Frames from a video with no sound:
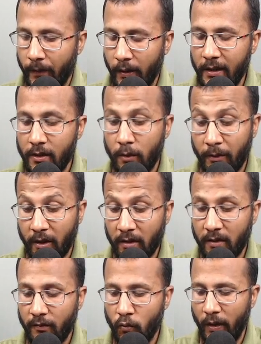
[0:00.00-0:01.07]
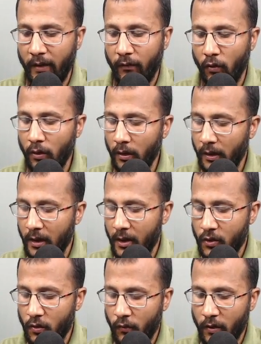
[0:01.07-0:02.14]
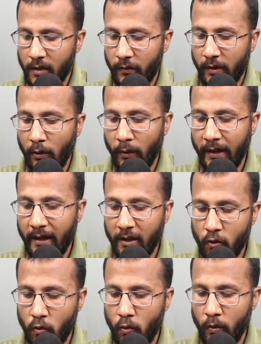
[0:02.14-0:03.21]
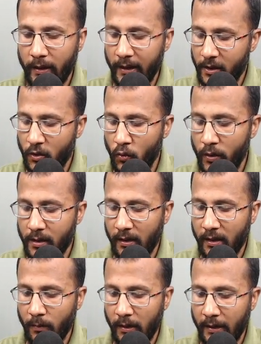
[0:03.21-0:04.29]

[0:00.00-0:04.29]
Okay, so the product of 2 and 4. So first of all, how do I get 2 is nothing but